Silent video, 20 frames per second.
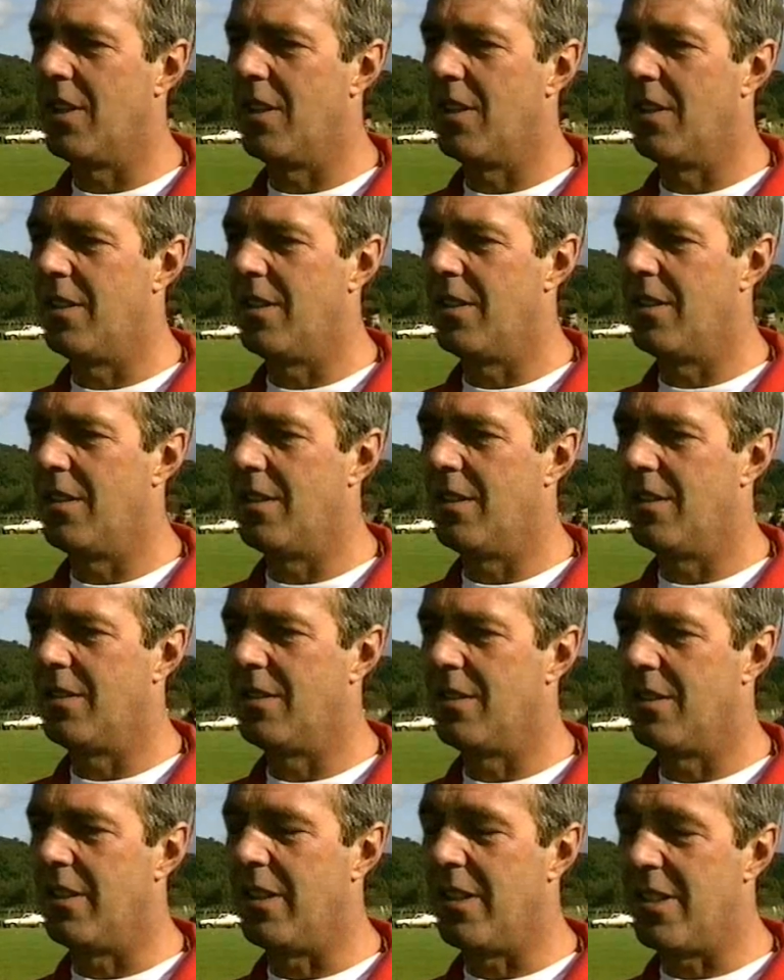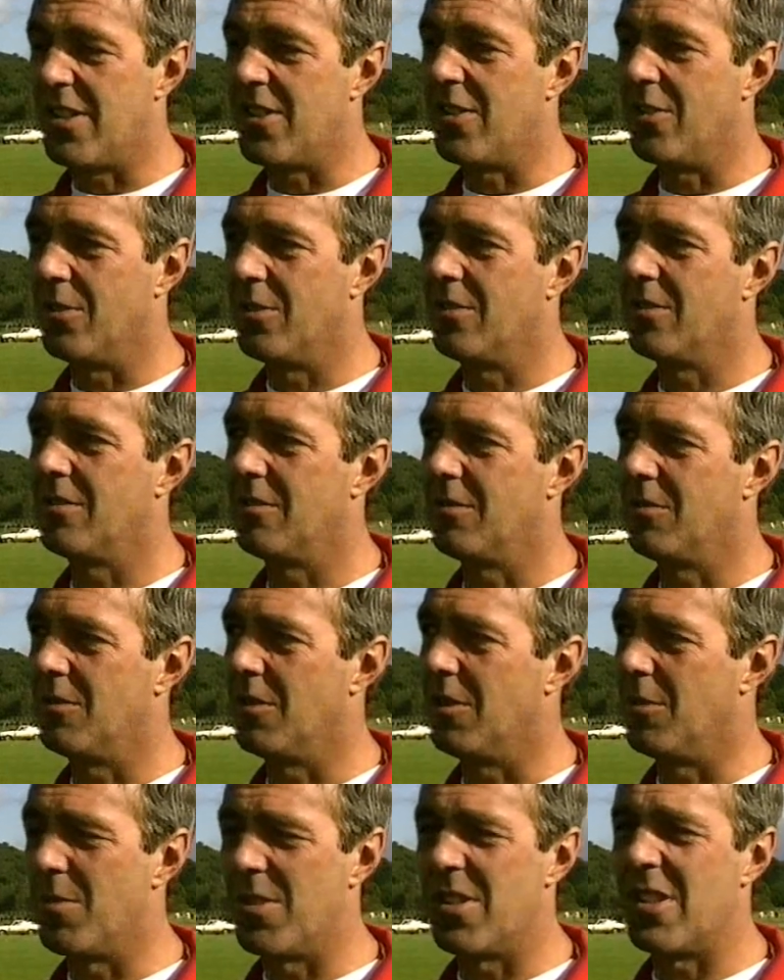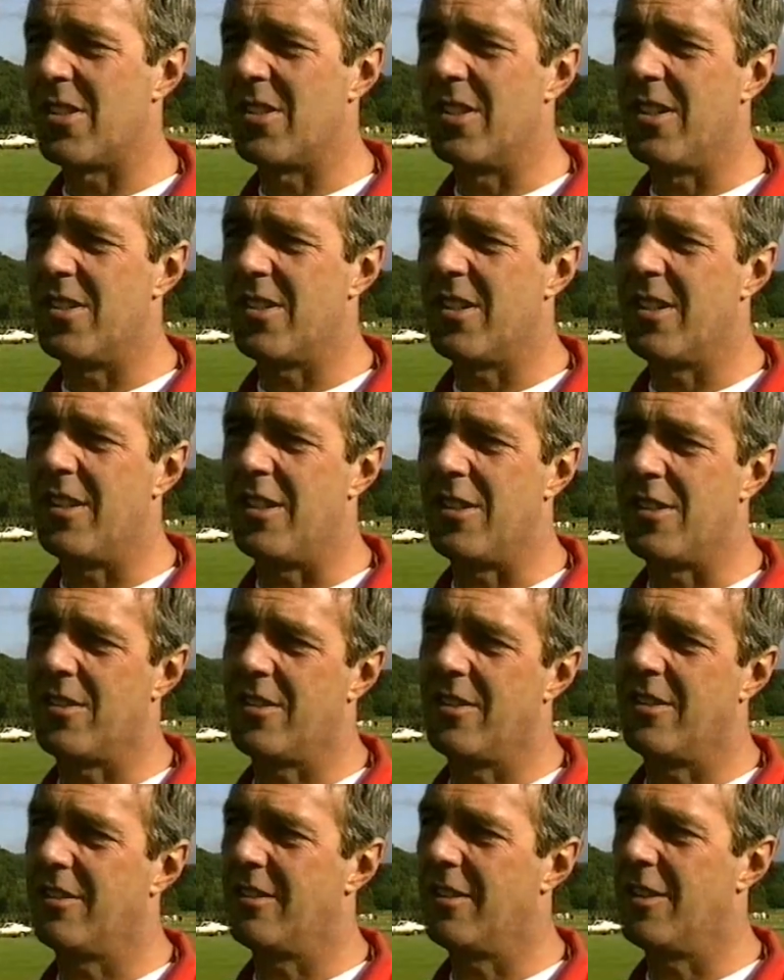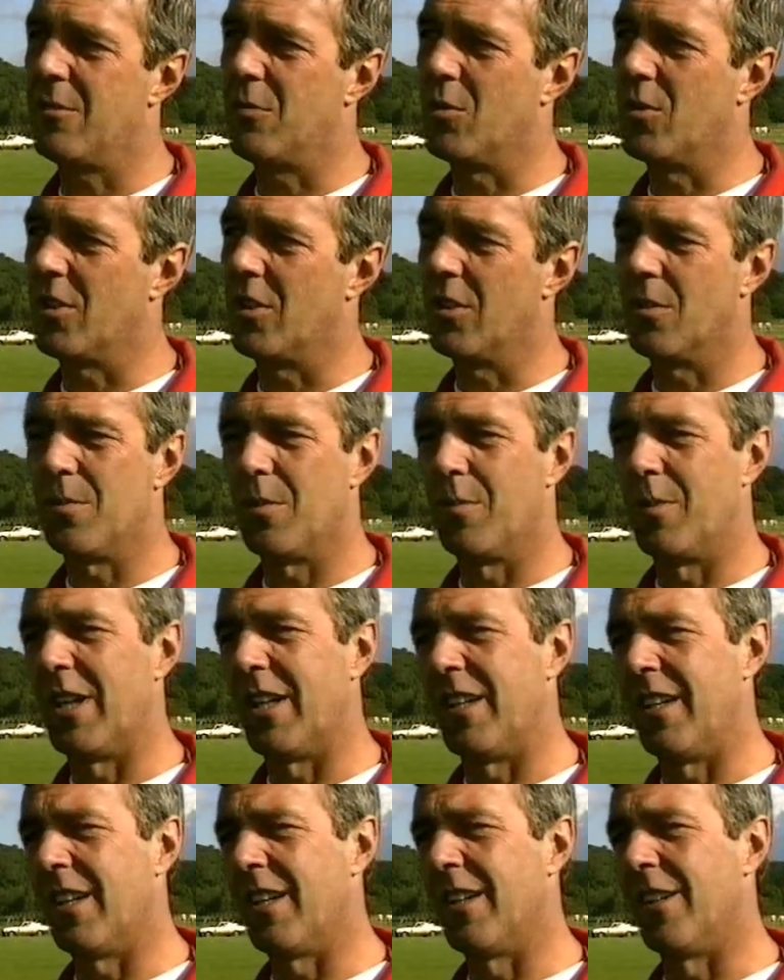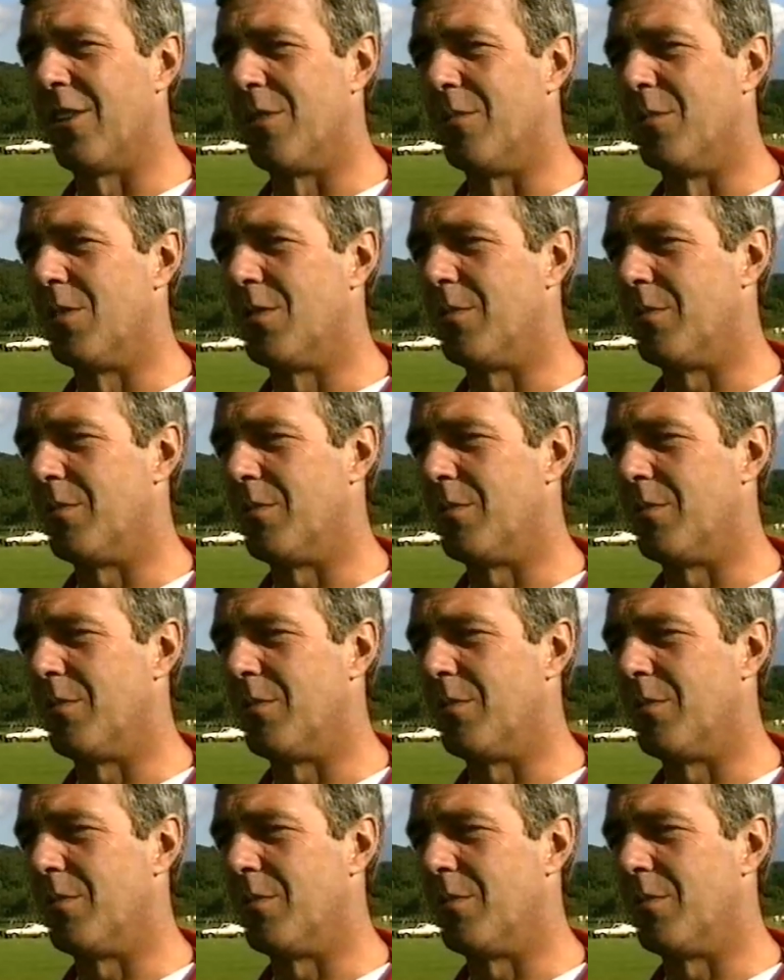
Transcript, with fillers: Uh, and he's done the position he's in. He's, uh, he's walking up a blind alley at the